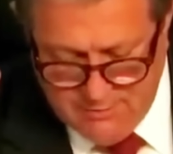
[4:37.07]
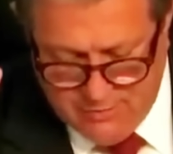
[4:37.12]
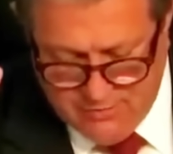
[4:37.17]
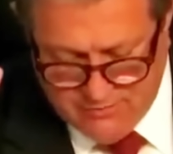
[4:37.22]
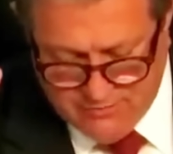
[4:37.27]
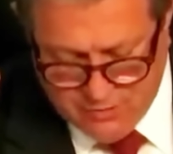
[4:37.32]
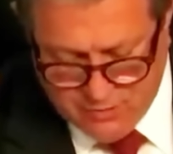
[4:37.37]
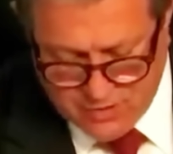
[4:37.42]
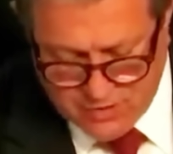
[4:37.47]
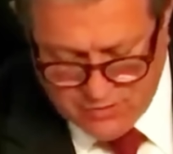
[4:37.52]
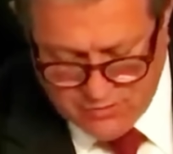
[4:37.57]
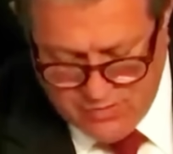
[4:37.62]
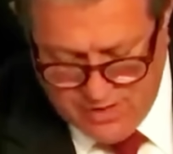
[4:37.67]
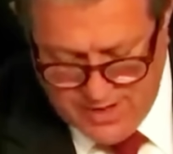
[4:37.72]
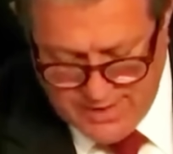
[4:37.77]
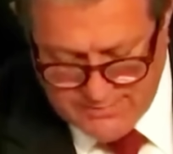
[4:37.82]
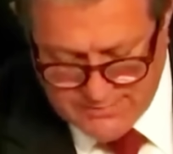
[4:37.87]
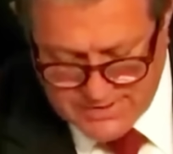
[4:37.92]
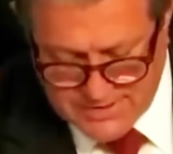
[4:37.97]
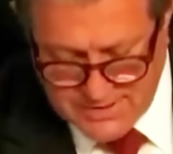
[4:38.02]
But for
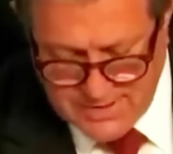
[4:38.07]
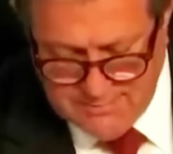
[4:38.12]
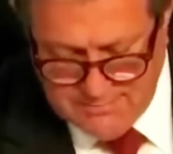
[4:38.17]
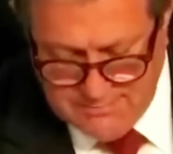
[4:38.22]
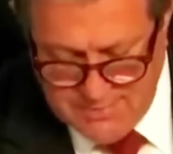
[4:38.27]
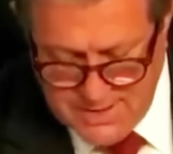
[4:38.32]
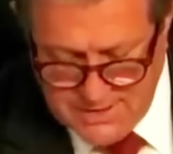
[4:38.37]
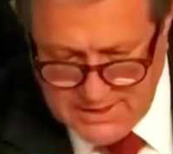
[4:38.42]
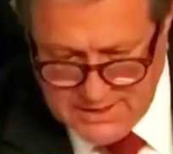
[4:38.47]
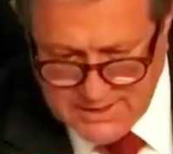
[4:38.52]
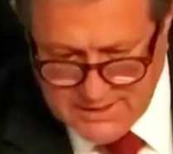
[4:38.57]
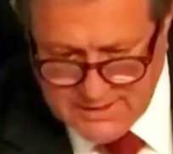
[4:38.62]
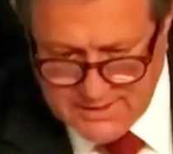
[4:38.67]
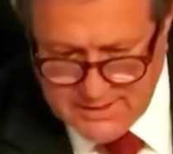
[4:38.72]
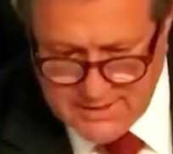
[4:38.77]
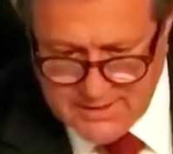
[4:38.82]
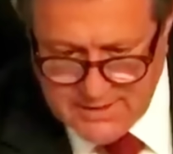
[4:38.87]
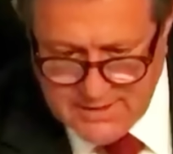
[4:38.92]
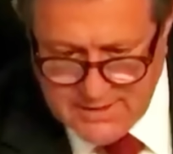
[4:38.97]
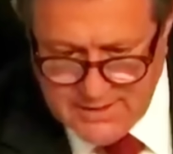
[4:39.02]
crimes committed
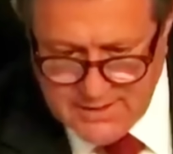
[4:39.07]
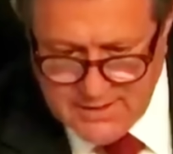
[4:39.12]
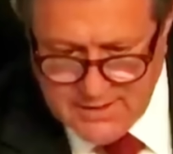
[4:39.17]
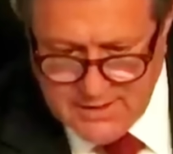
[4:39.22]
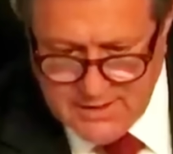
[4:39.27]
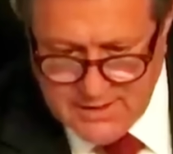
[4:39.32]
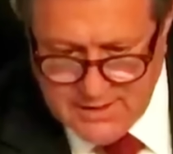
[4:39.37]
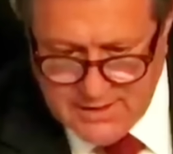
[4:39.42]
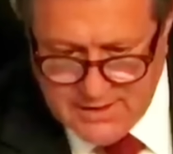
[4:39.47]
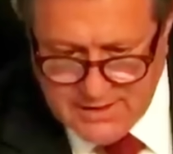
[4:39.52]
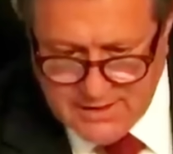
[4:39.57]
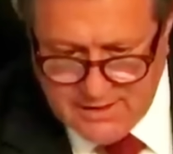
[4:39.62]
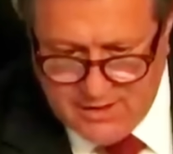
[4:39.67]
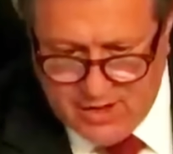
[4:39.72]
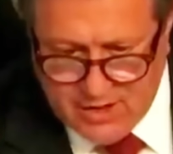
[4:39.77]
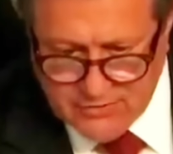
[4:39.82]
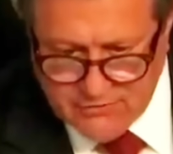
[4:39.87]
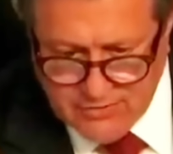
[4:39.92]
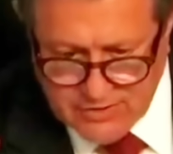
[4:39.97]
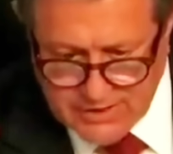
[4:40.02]

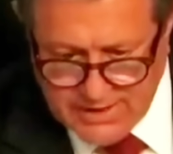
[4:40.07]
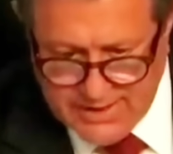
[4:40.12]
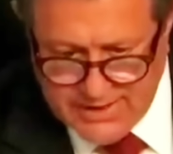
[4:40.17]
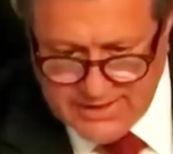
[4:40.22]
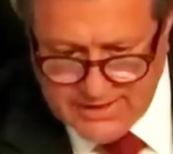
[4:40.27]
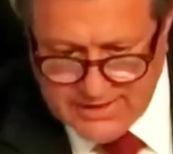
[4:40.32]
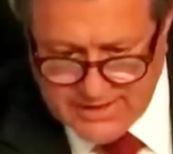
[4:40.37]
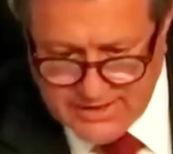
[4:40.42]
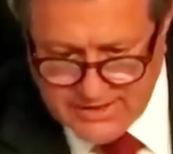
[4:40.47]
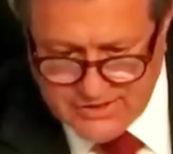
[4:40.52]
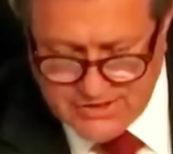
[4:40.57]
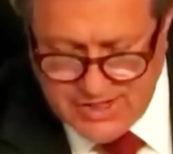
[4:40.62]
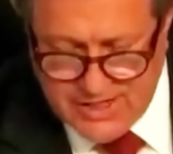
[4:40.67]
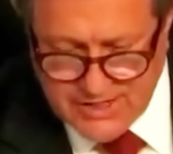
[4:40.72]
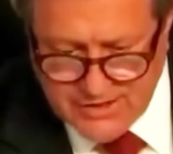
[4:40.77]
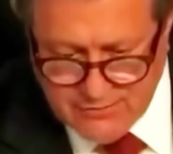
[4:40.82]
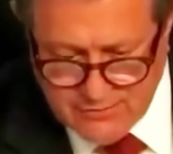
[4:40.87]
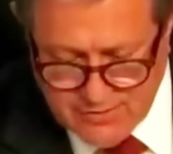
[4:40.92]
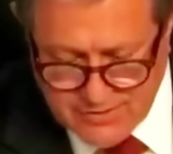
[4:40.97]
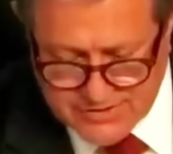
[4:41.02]
unrelated to
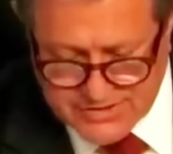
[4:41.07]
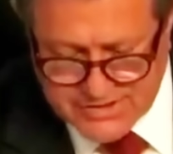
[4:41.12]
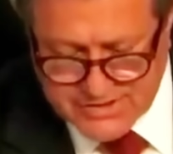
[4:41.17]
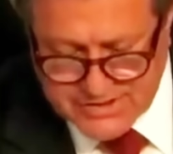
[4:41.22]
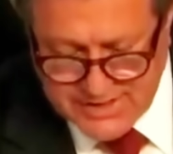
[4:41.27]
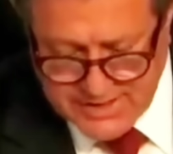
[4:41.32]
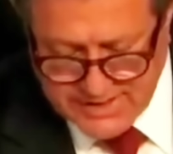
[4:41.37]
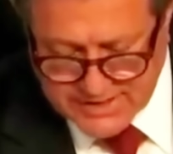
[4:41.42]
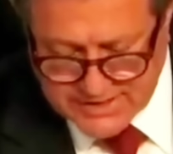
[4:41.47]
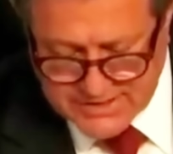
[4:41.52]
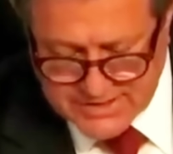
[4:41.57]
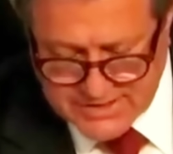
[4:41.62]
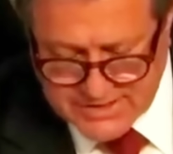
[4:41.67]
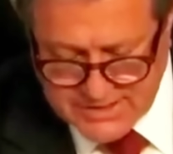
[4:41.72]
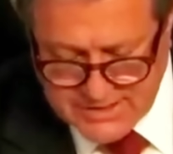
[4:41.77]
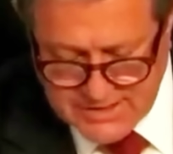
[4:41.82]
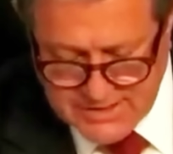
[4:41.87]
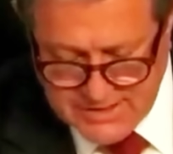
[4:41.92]
January 6th,